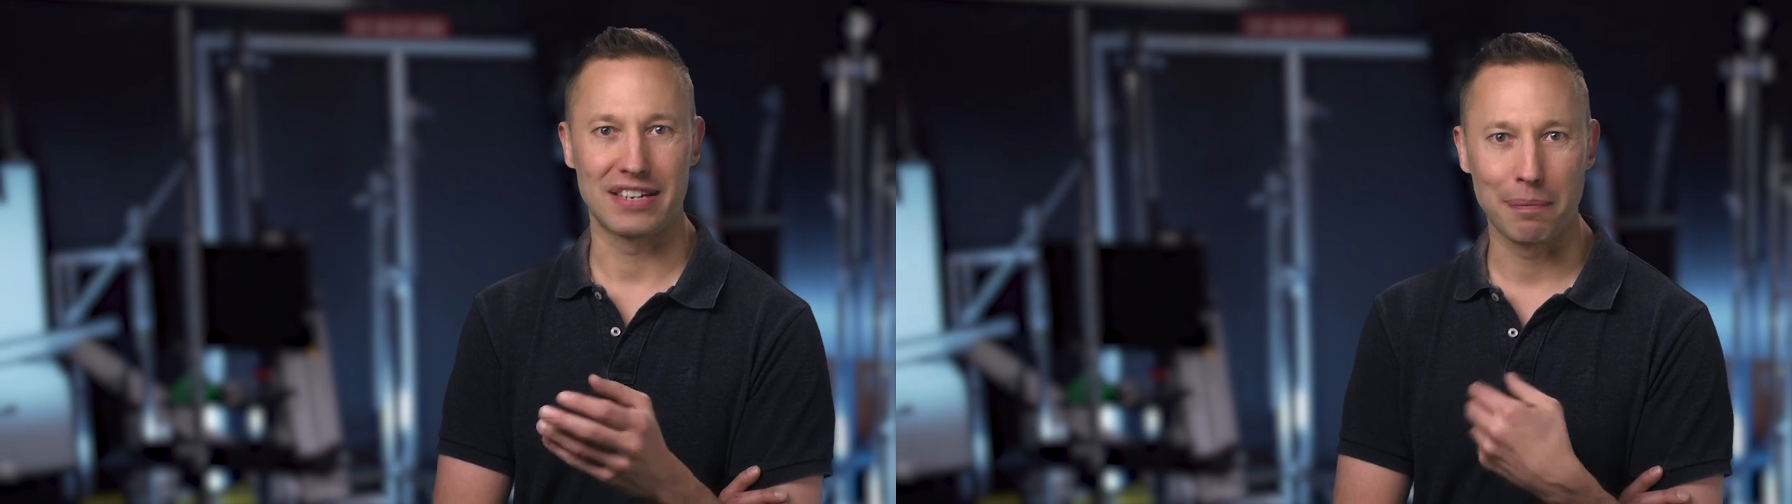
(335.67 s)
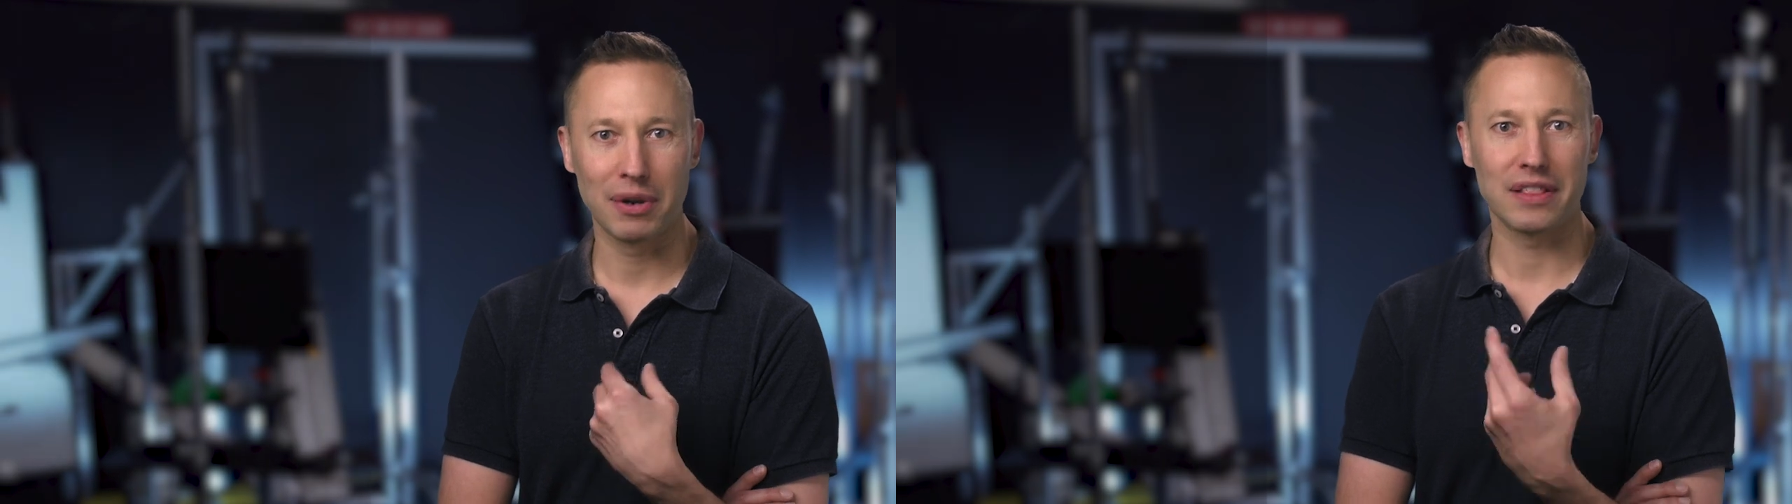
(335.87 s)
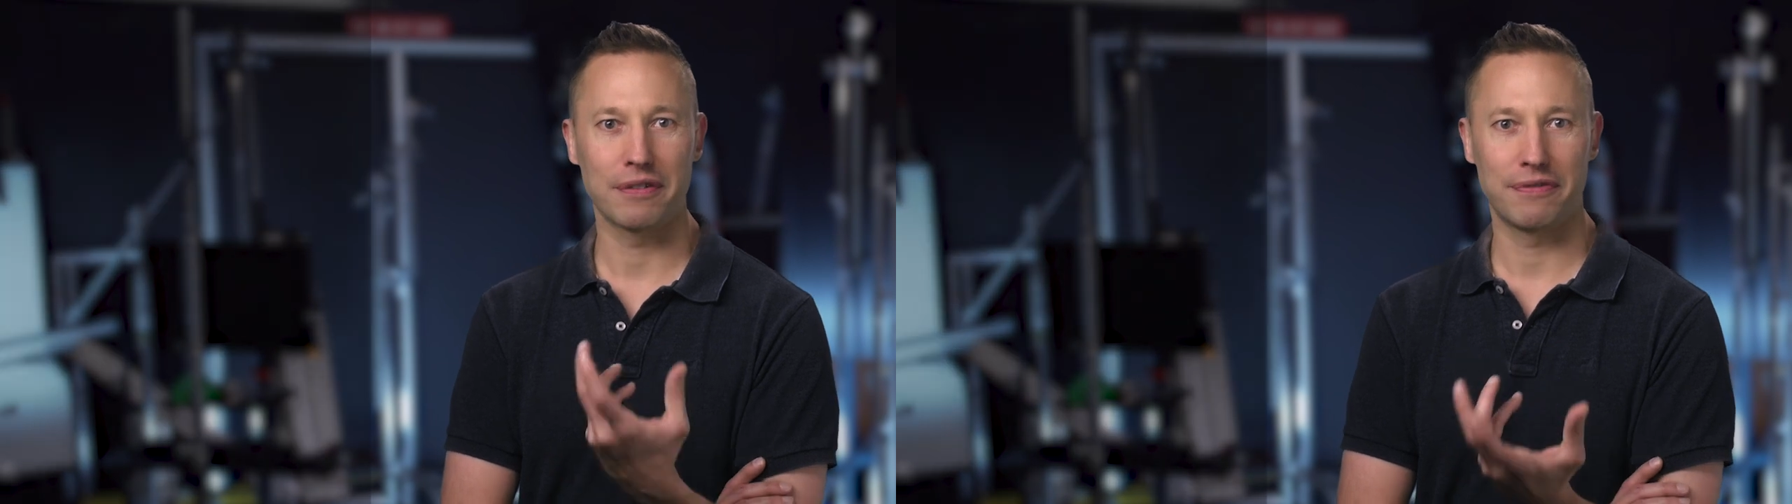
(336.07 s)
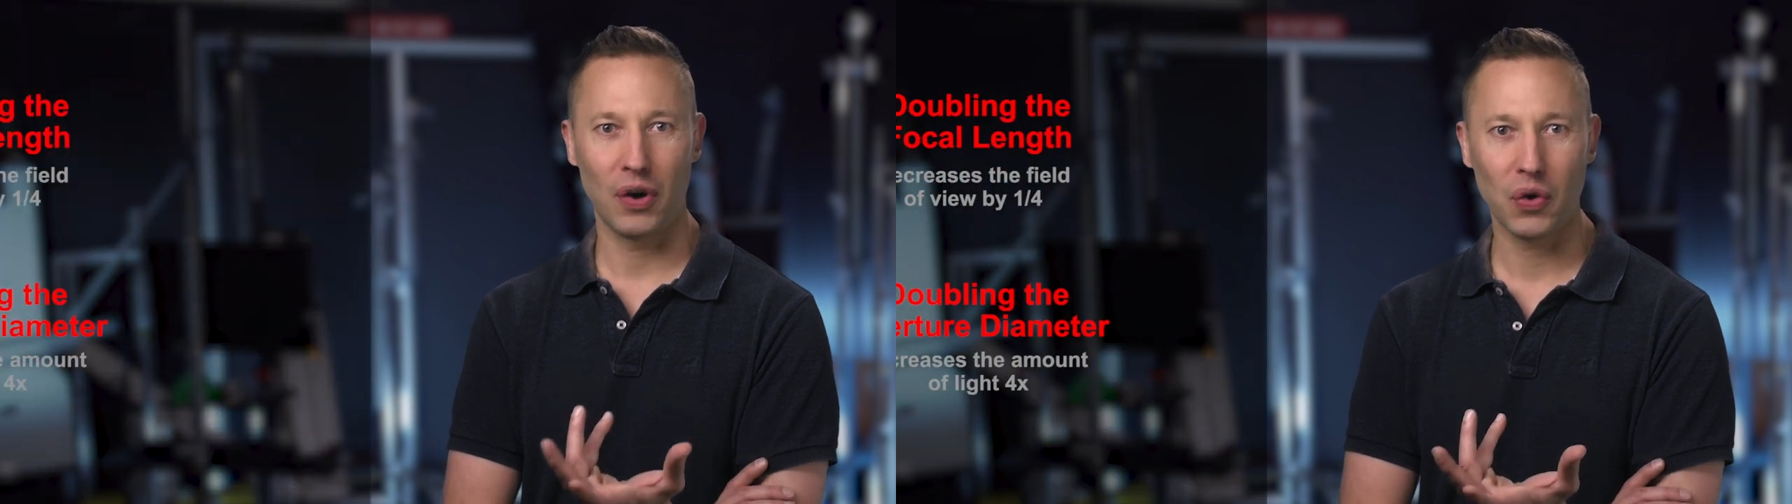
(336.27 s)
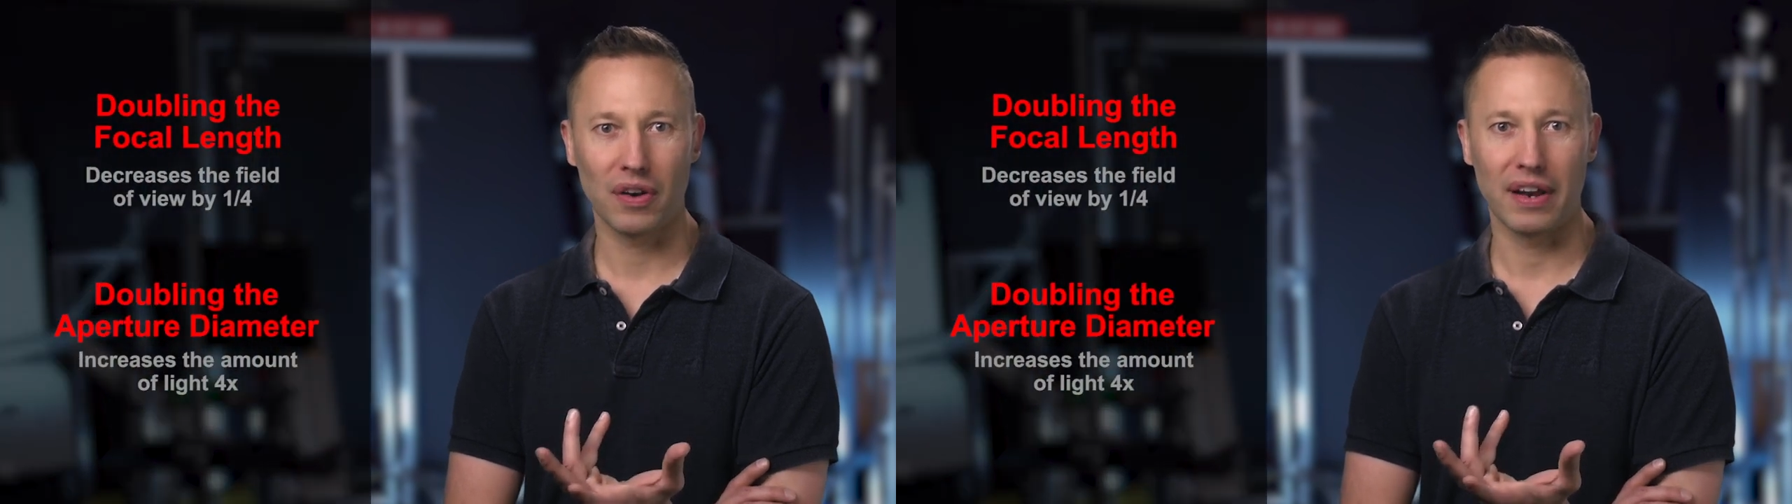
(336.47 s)
doubling the
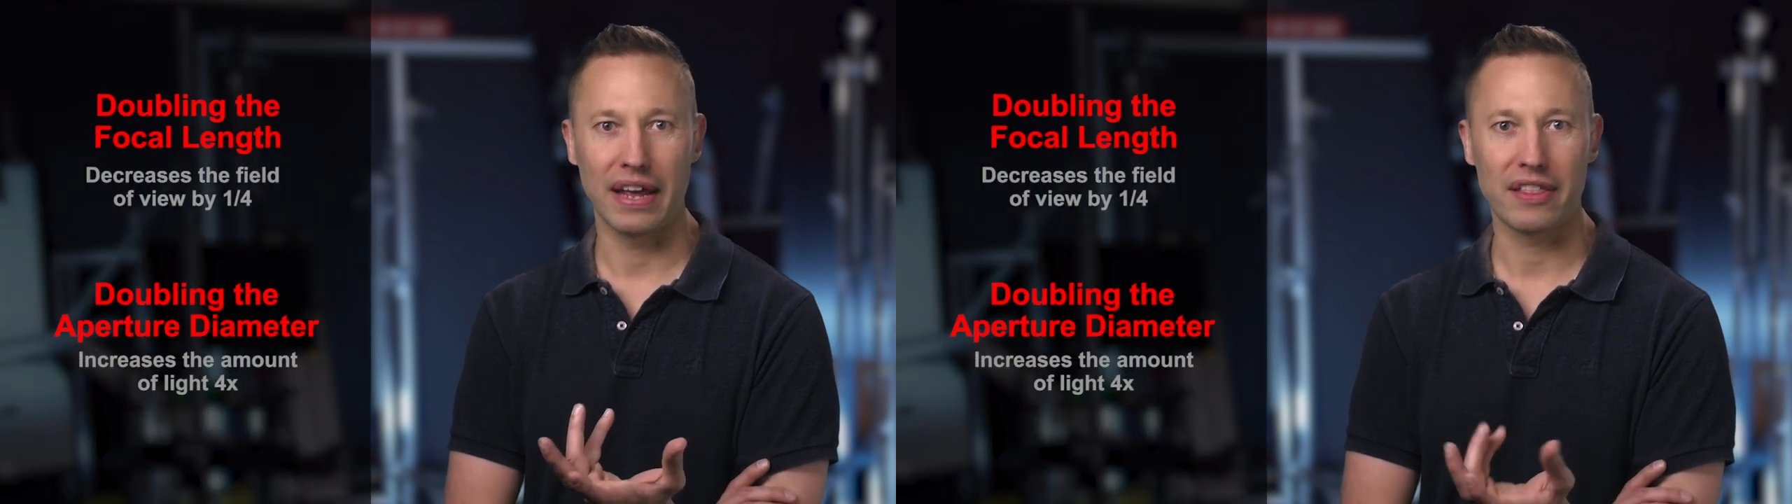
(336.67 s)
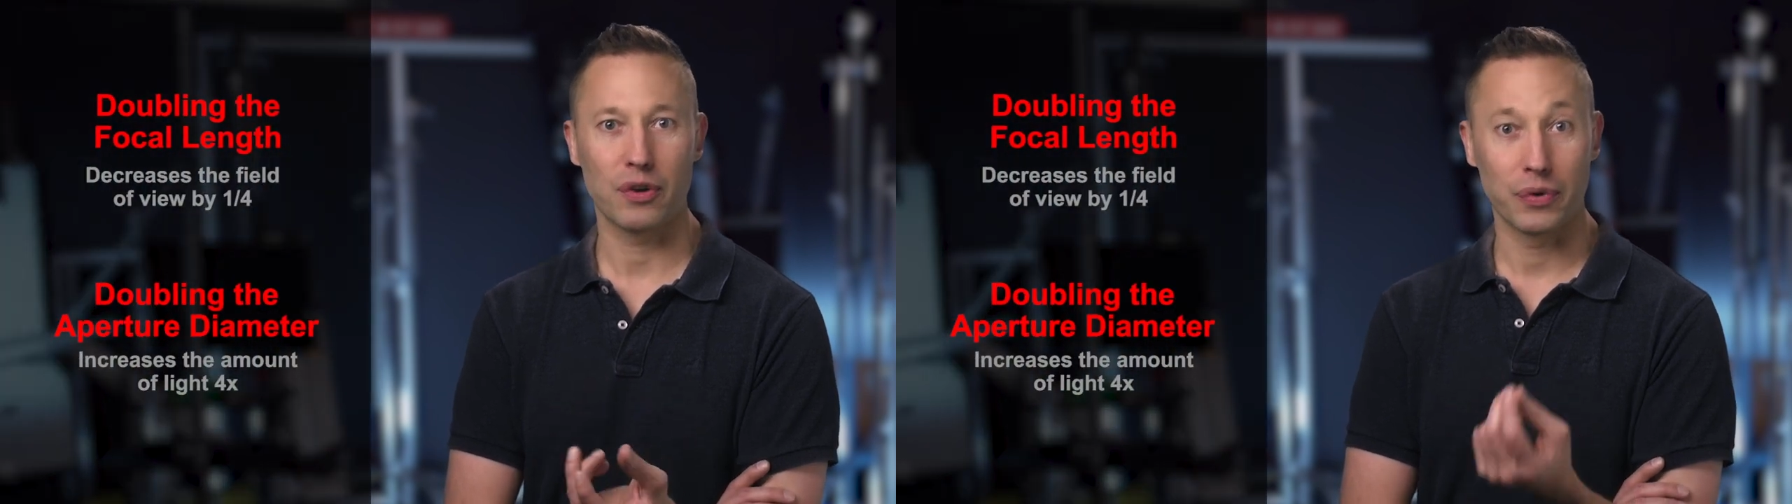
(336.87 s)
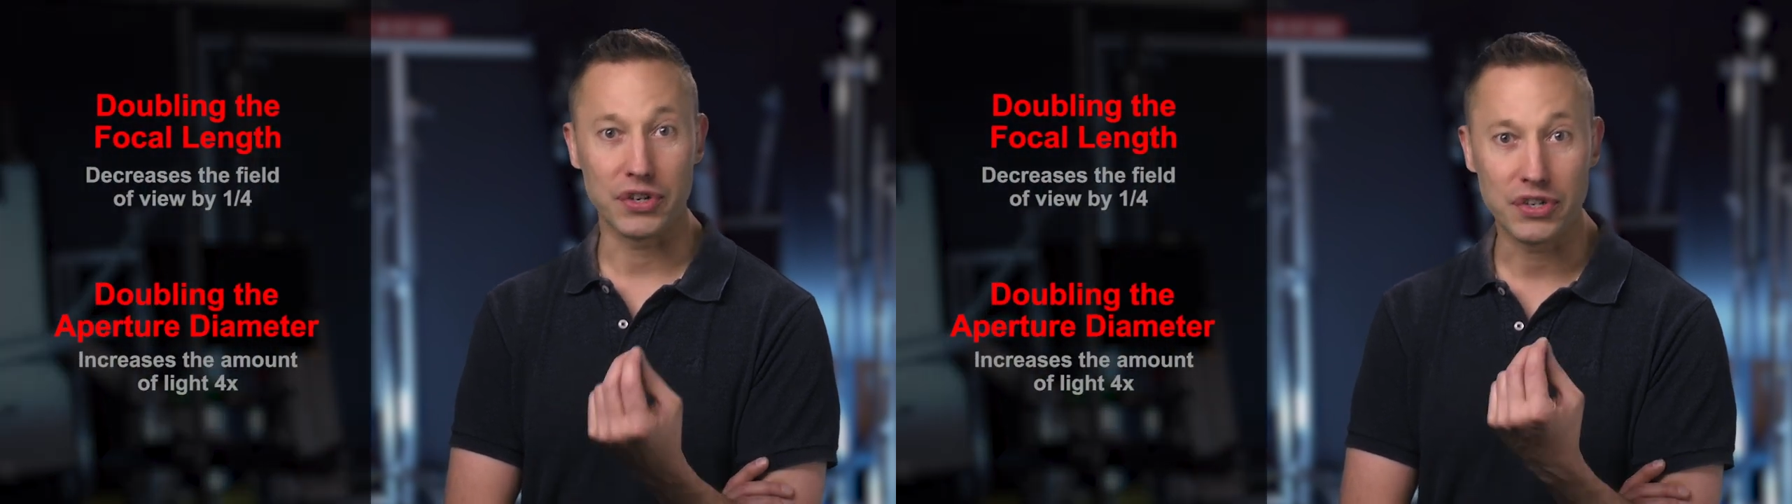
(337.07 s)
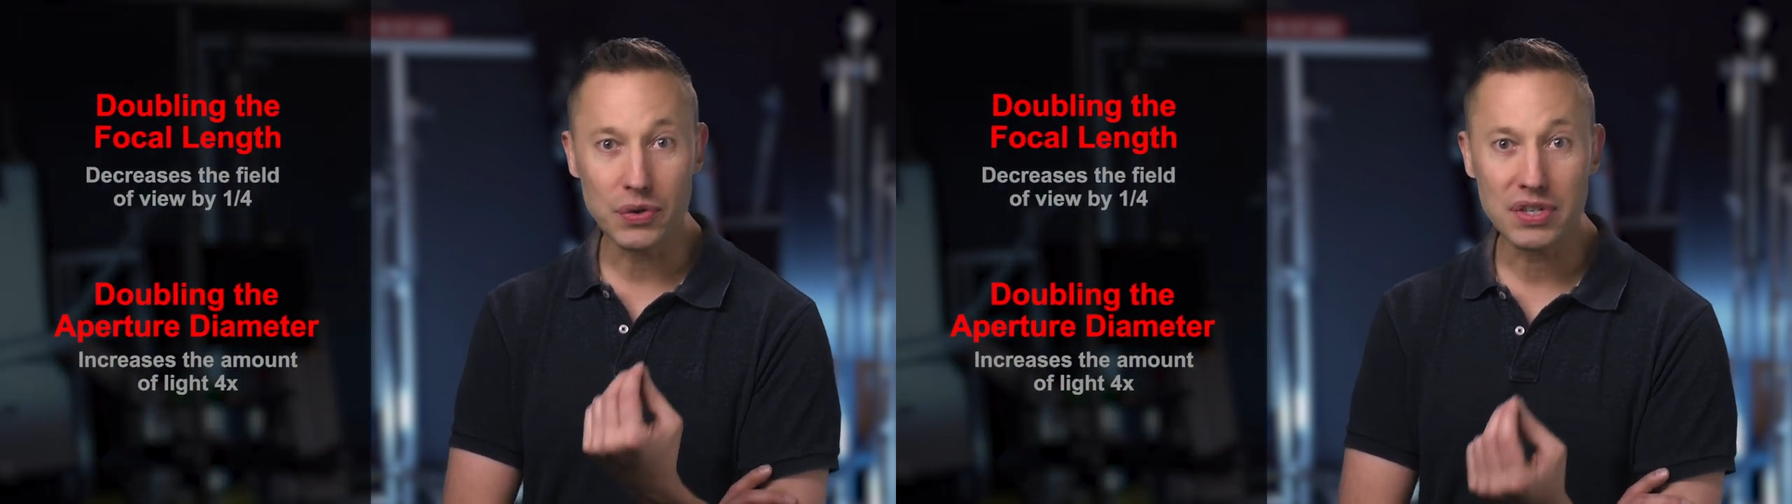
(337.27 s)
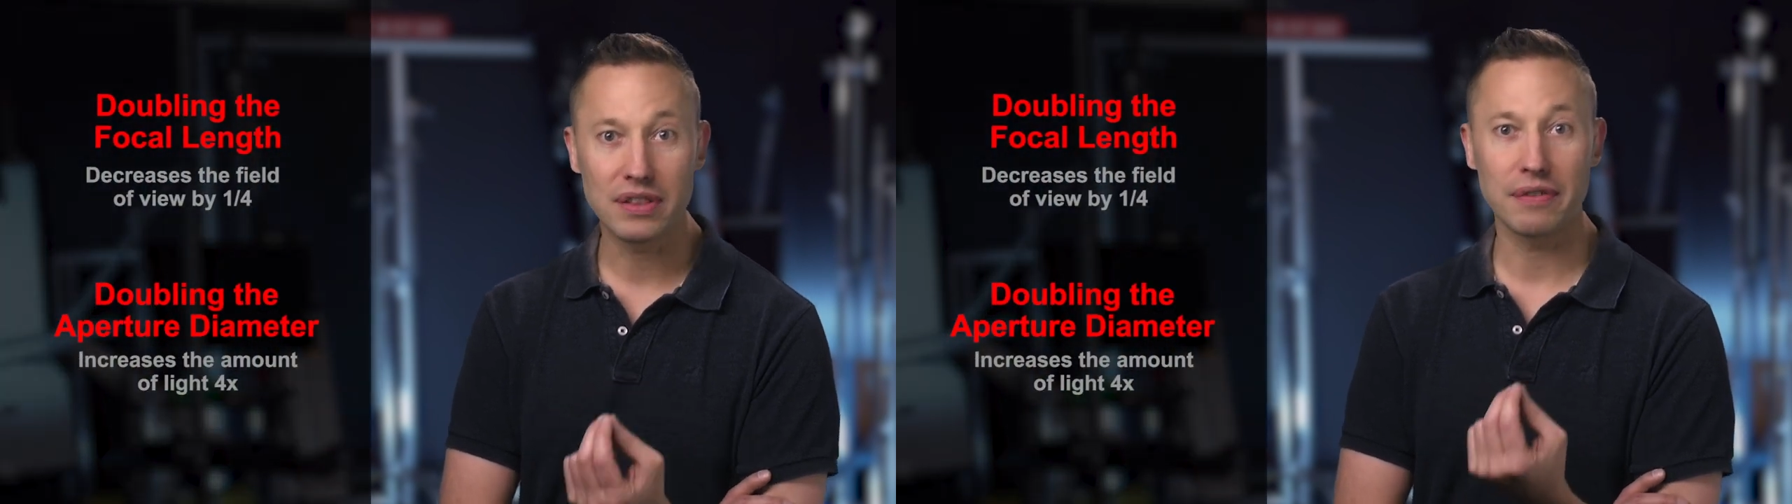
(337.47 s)
focal length reduced